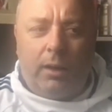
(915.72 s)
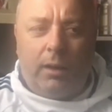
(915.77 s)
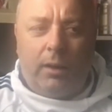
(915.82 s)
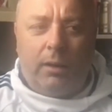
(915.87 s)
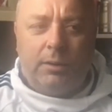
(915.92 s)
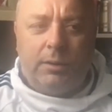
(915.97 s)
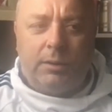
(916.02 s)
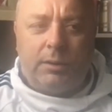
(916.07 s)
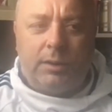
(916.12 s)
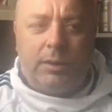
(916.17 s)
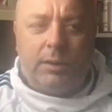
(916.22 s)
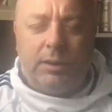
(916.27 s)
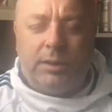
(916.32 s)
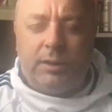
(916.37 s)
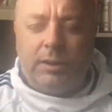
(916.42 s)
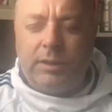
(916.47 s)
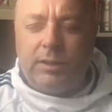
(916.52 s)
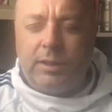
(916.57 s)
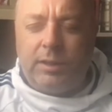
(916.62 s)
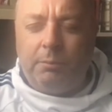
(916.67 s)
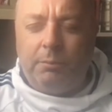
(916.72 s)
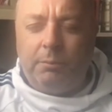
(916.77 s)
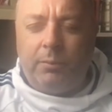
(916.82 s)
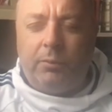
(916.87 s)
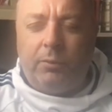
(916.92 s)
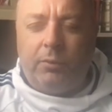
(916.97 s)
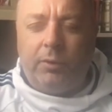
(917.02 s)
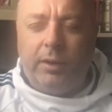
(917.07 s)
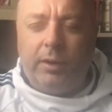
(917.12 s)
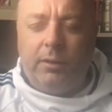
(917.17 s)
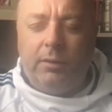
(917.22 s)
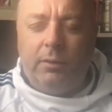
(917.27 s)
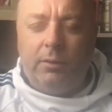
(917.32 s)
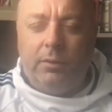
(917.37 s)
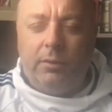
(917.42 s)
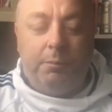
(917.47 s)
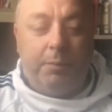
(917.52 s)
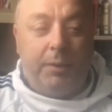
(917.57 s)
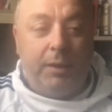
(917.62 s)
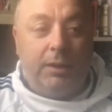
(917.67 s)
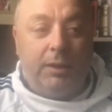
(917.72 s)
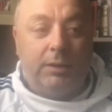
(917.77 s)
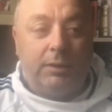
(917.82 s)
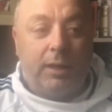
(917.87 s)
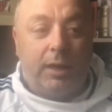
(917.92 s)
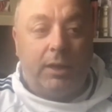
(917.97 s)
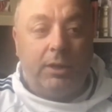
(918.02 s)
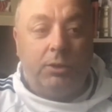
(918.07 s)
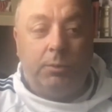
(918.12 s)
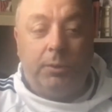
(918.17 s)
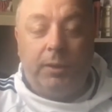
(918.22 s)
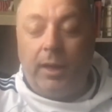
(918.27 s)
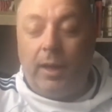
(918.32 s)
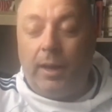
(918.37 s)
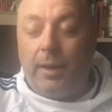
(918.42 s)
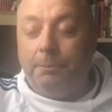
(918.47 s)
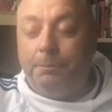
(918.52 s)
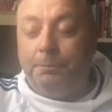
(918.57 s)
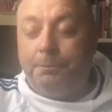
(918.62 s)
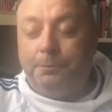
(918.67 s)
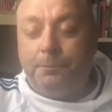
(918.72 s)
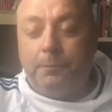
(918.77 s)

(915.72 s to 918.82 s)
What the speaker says: seen as exemplary on the biggest stage we can.